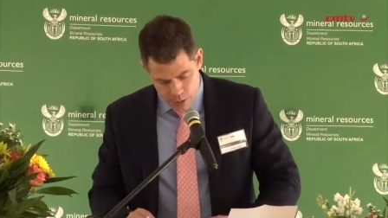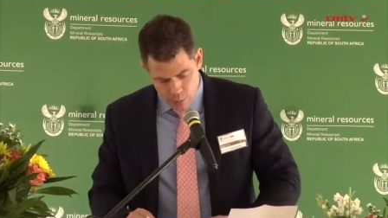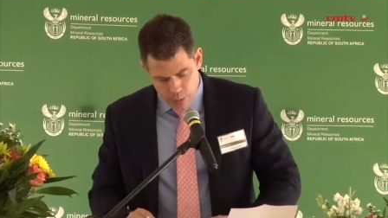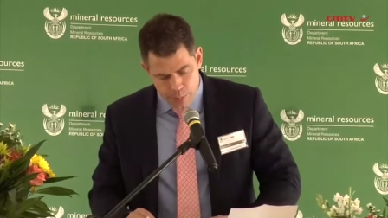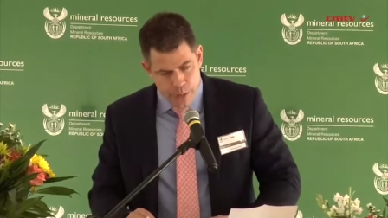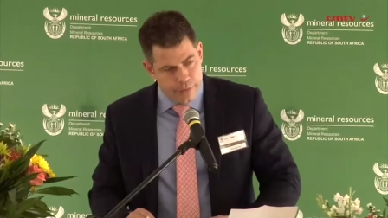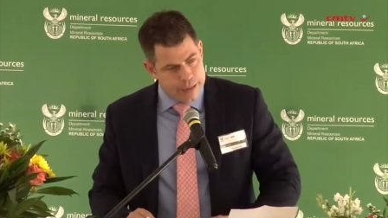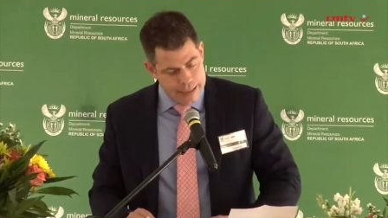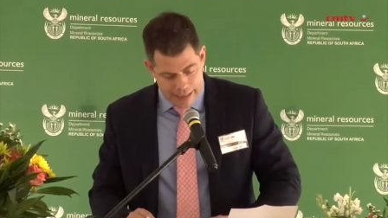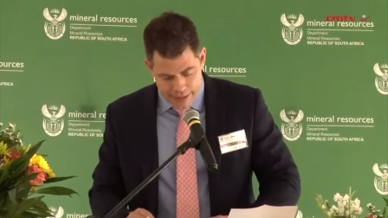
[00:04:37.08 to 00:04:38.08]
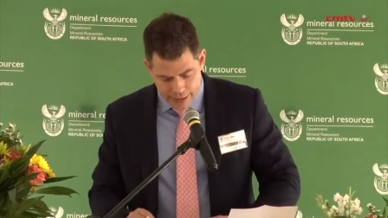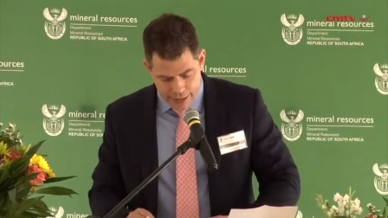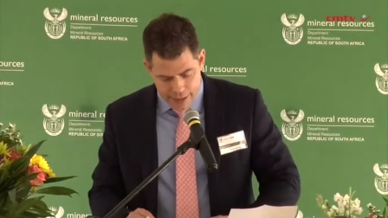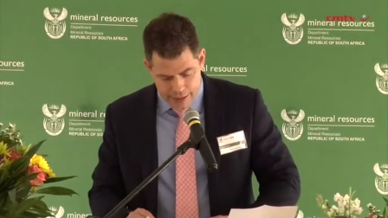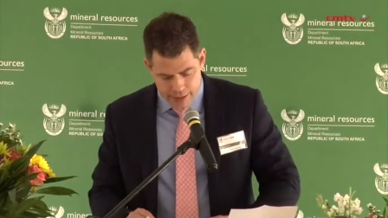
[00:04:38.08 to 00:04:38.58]
We previously
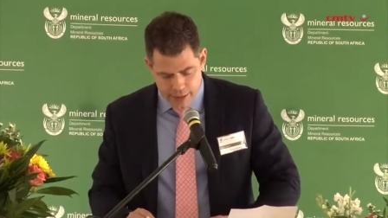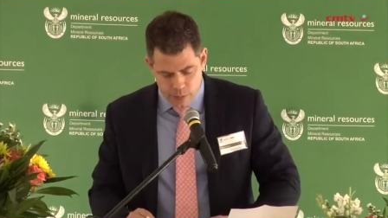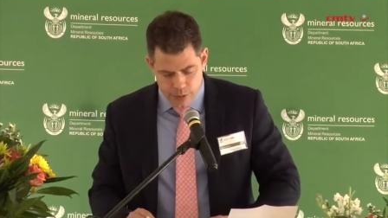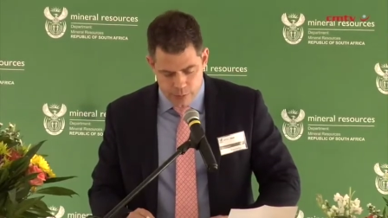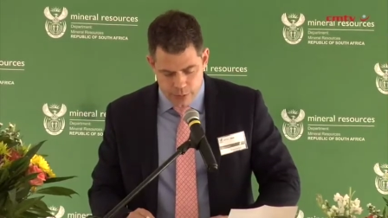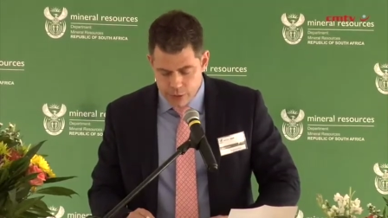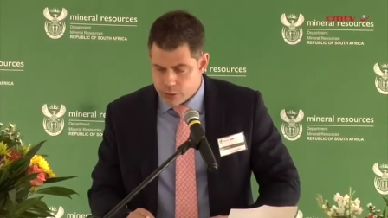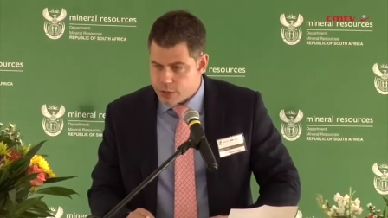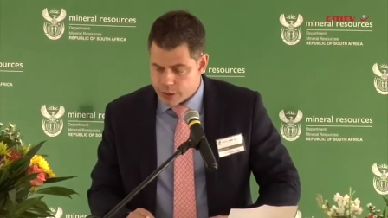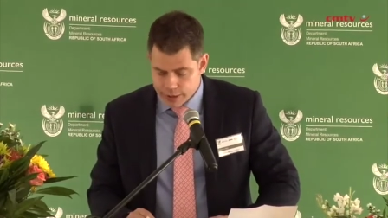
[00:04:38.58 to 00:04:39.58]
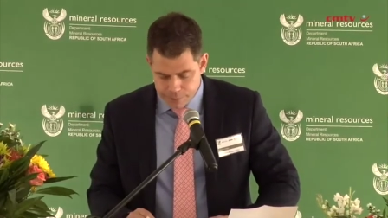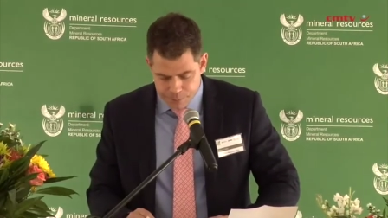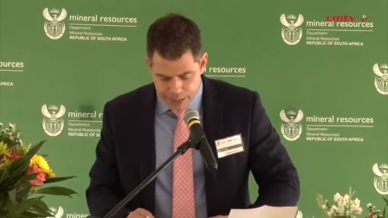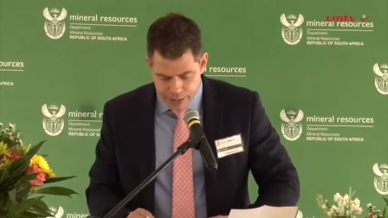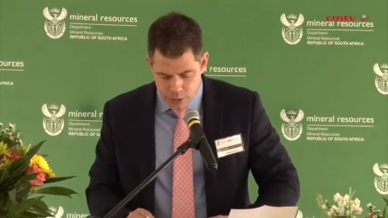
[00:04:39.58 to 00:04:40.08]
indicated that when producing,
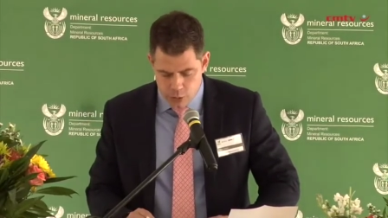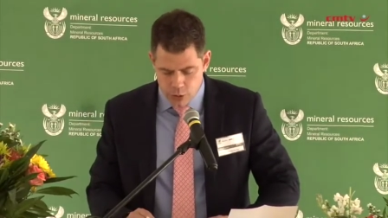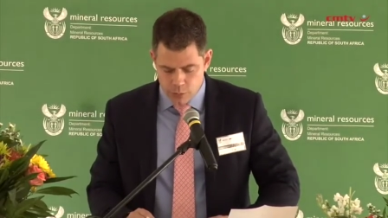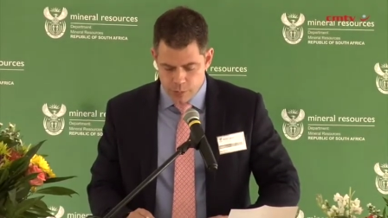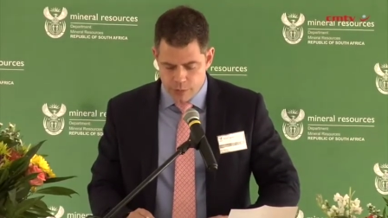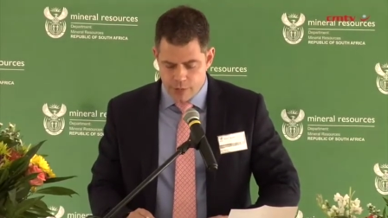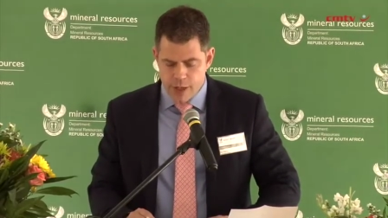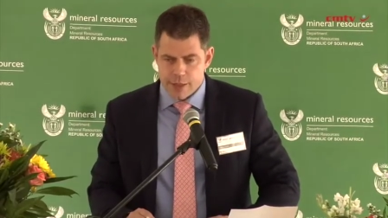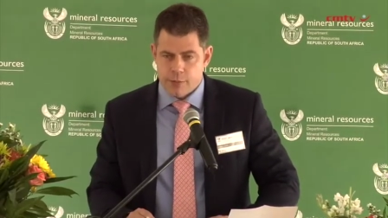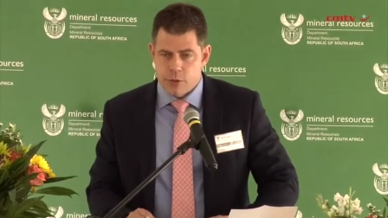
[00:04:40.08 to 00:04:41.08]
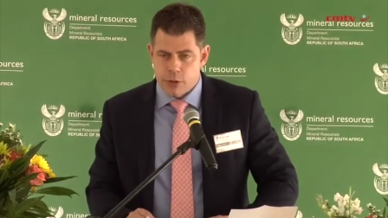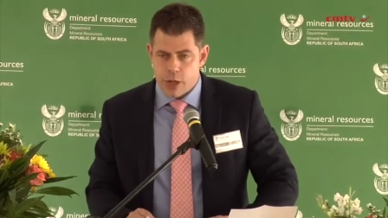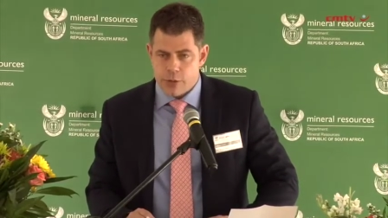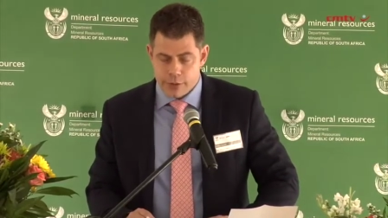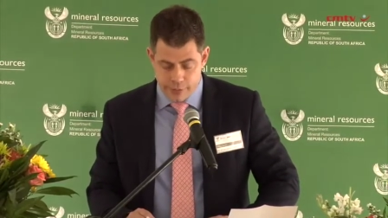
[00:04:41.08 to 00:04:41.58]
Elikhulu would provide some
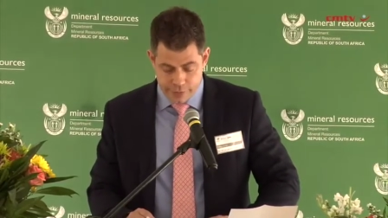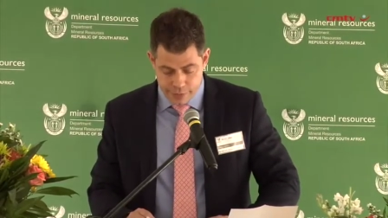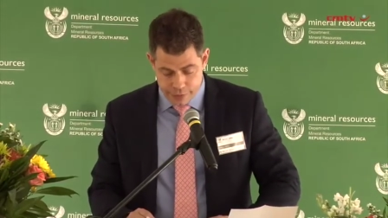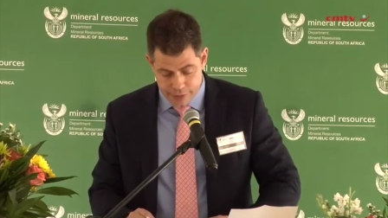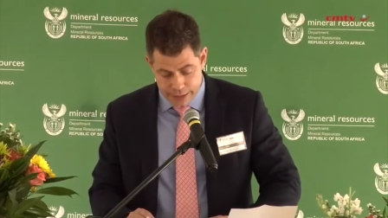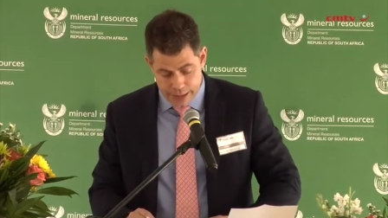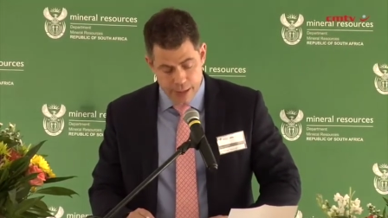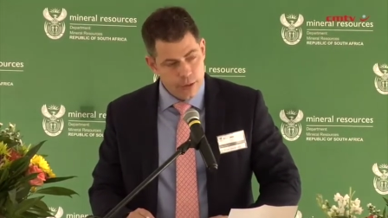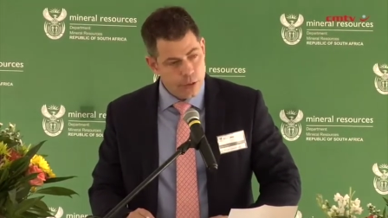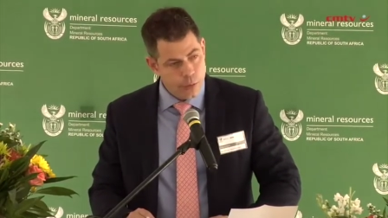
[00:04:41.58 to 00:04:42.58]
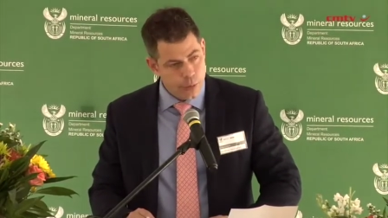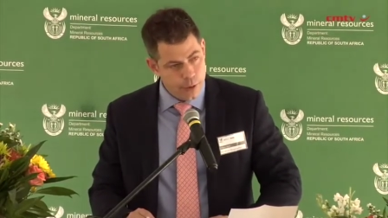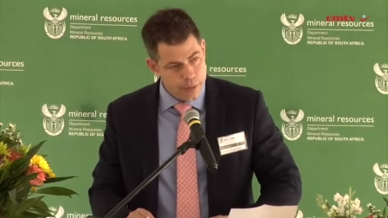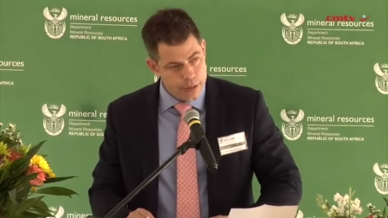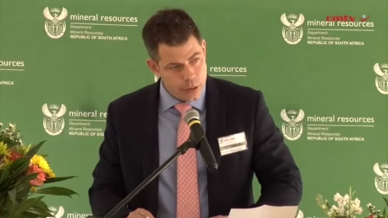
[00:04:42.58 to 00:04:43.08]
250 new
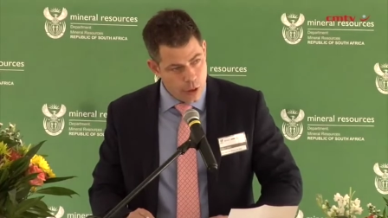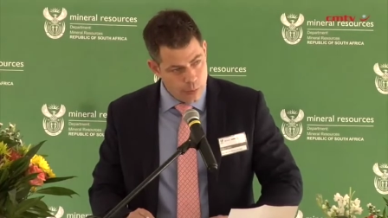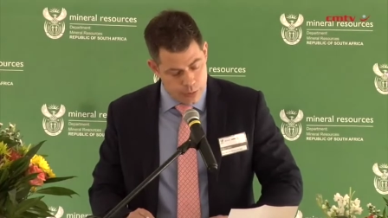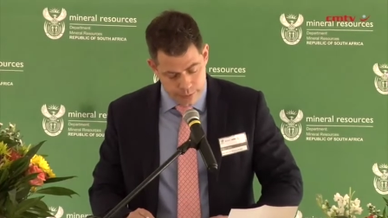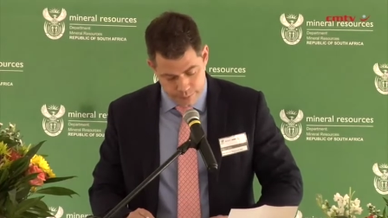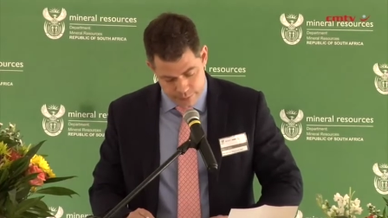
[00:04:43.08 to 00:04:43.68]
permanent jobs.